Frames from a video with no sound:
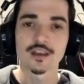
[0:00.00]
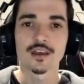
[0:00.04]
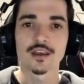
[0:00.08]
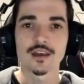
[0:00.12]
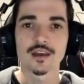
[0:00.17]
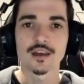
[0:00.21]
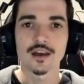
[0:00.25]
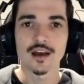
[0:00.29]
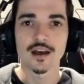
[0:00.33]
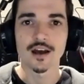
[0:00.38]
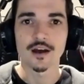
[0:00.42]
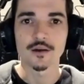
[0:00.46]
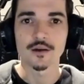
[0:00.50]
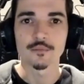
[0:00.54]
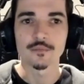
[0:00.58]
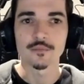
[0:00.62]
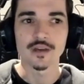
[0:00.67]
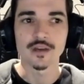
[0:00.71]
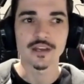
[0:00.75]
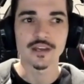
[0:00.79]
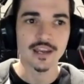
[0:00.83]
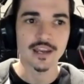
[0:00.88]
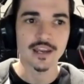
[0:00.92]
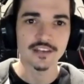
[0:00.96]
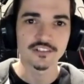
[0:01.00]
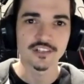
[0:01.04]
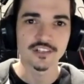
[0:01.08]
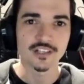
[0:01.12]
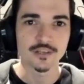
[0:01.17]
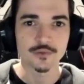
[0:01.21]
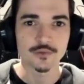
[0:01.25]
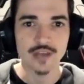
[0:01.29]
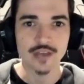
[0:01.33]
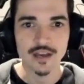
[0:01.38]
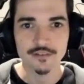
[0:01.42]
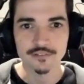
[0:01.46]
Um, occasionally,
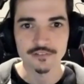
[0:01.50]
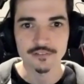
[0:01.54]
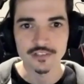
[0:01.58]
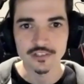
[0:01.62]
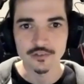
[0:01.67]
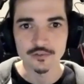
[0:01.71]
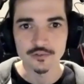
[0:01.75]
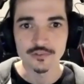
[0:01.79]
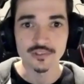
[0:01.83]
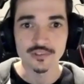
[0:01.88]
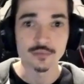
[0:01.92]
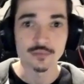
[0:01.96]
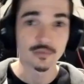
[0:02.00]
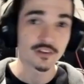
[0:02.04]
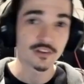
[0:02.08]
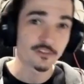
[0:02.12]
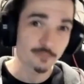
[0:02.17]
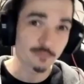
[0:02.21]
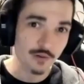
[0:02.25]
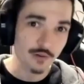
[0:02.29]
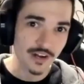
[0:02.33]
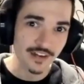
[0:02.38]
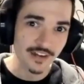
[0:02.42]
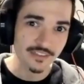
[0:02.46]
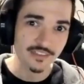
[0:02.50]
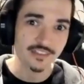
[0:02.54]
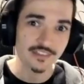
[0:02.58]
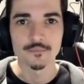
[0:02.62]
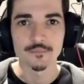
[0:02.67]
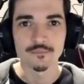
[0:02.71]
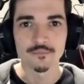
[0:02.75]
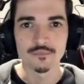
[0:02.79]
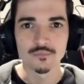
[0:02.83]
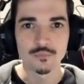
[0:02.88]
we have to use a bit of Python,